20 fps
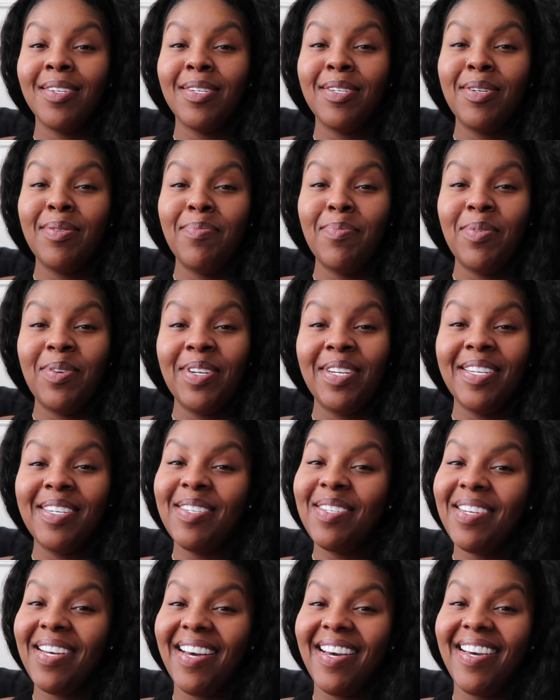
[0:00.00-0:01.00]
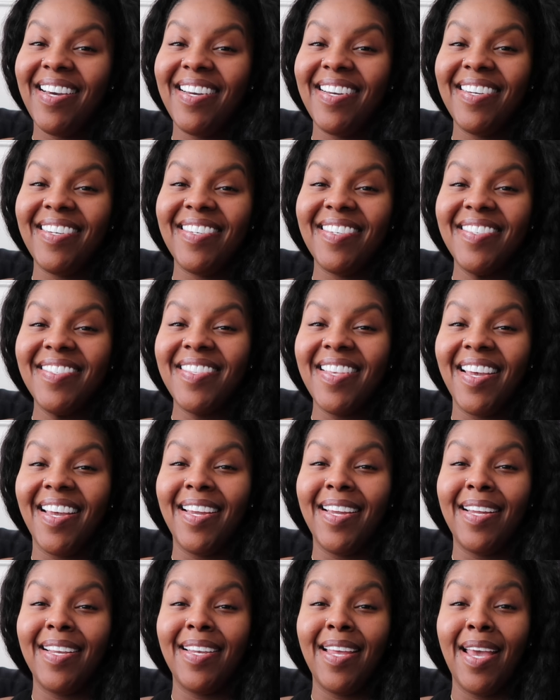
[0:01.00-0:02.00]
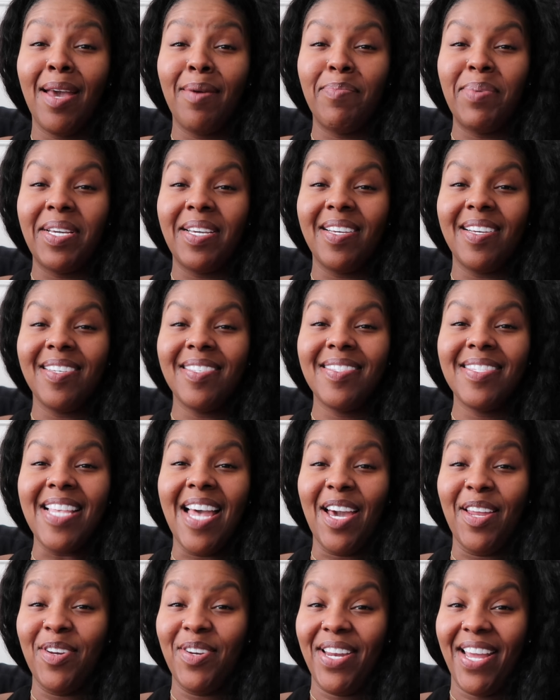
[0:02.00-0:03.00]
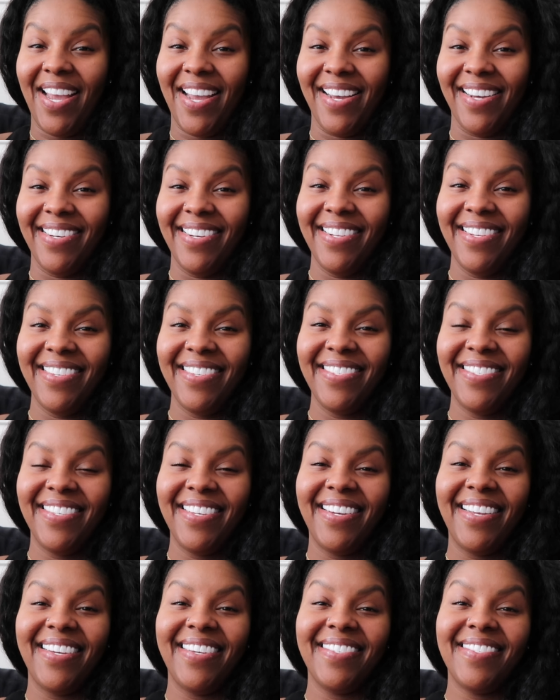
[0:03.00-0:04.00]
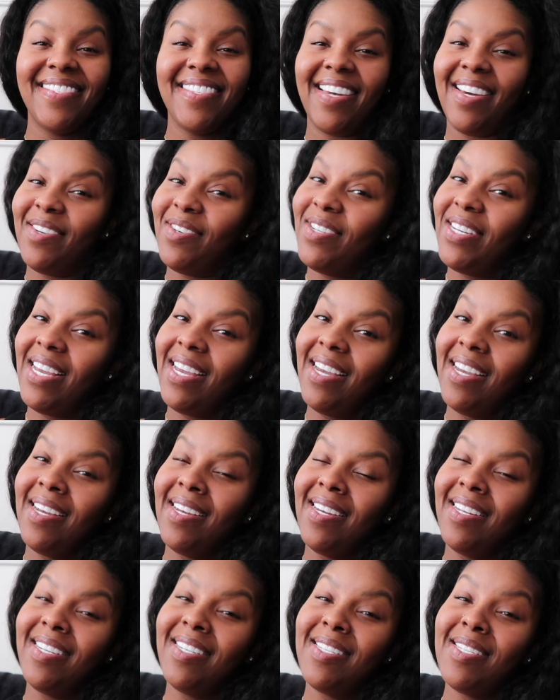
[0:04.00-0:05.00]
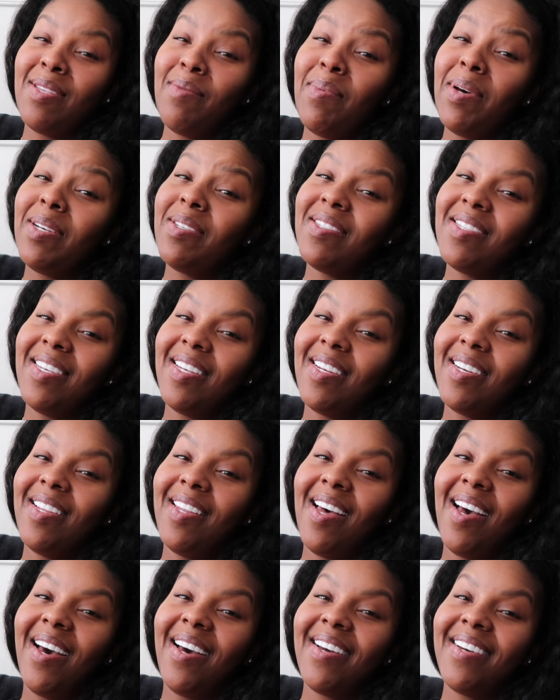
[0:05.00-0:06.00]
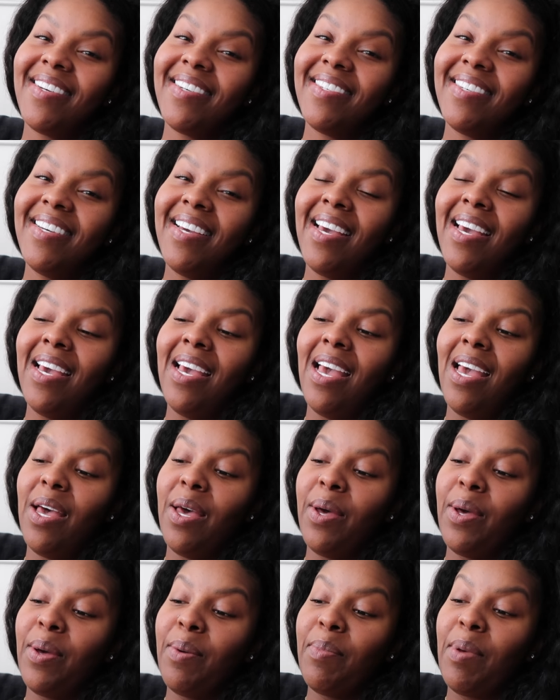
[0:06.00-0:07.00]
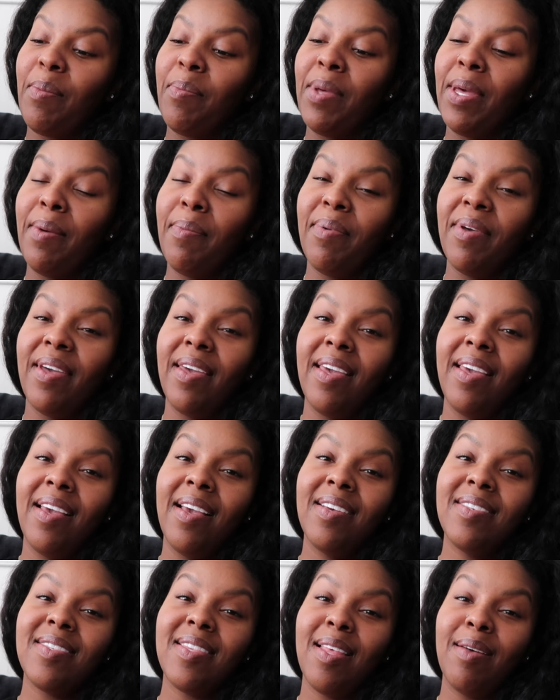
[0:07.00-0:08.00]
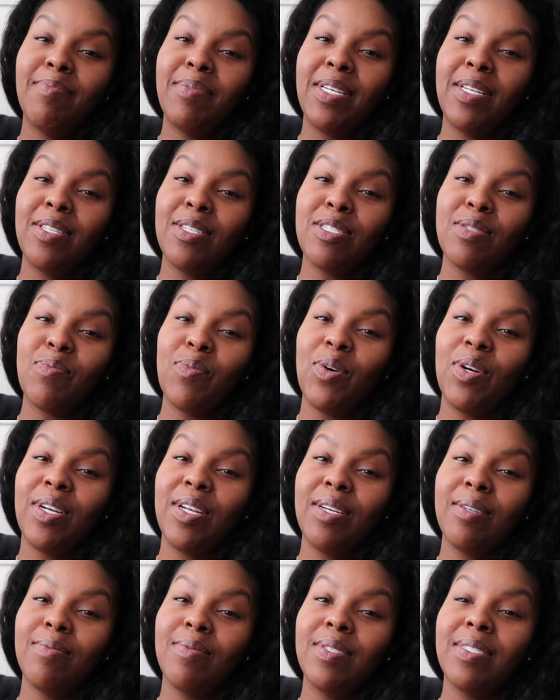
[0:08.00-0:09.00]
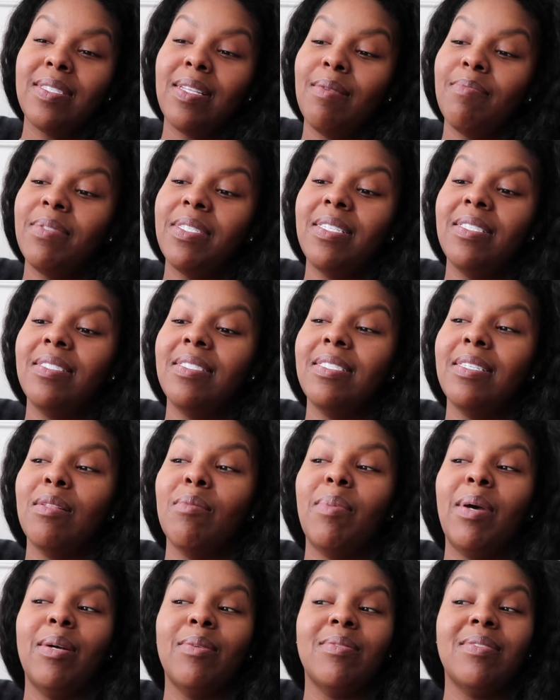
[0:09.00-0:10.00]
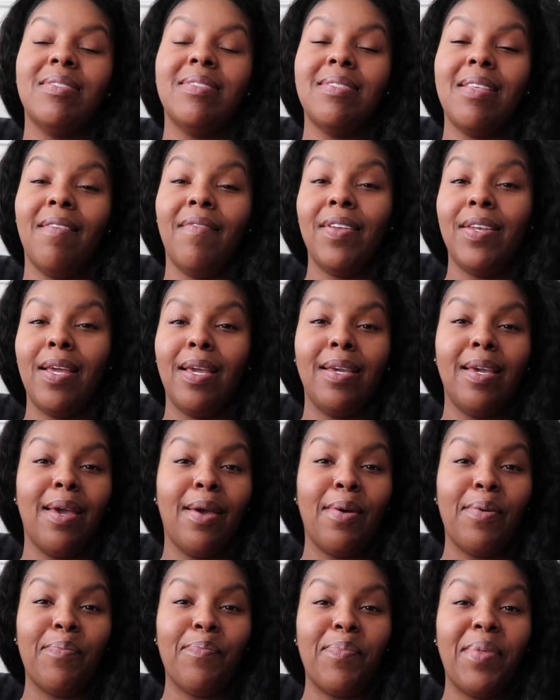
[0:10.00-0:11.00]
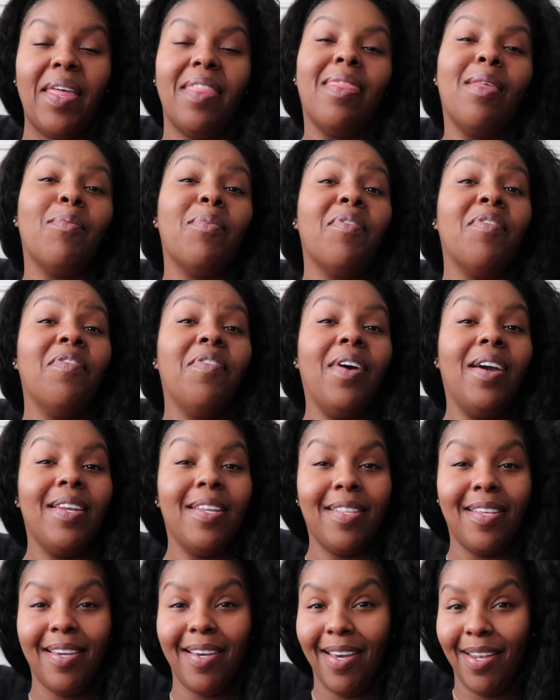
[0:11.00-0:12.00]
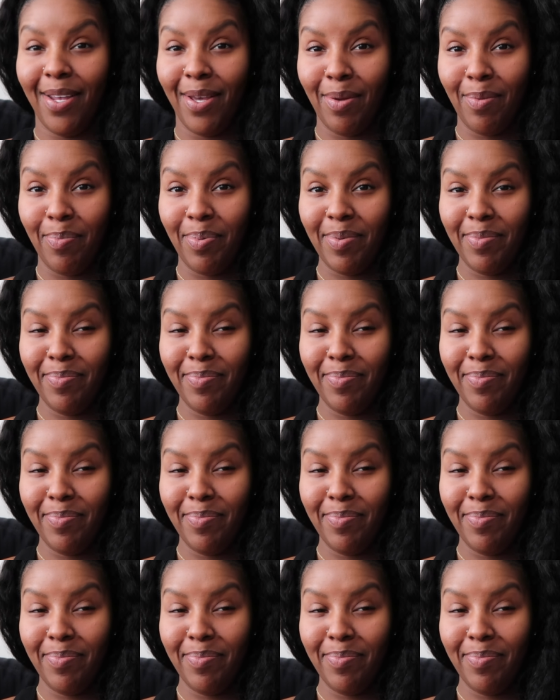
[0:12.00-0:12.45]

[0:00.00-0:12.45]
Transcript: good morning you guys and happy saturday today is saturday and it is about 10 o'clock um, me and p slept in this morning we slept in until about 7 a.m and then we finally got up